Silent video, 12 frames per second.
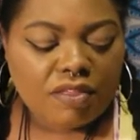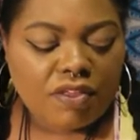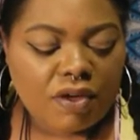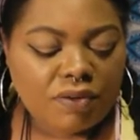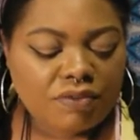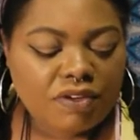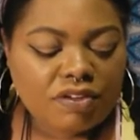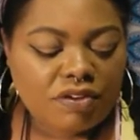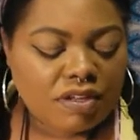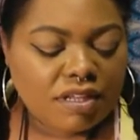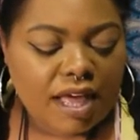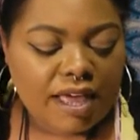those in
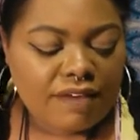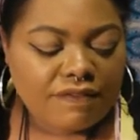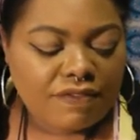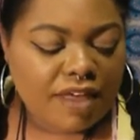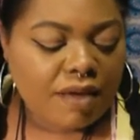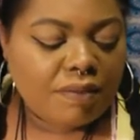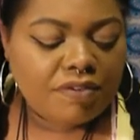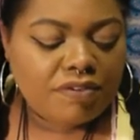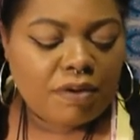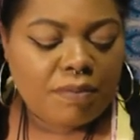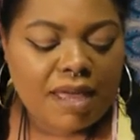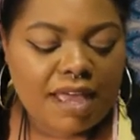your life. That
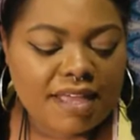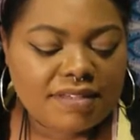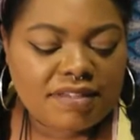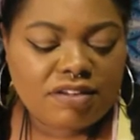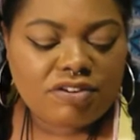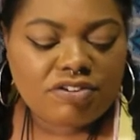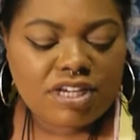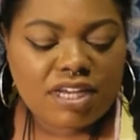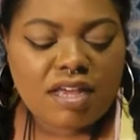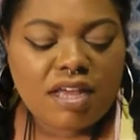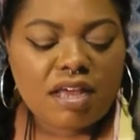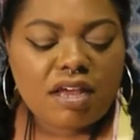was your past
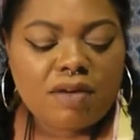energy.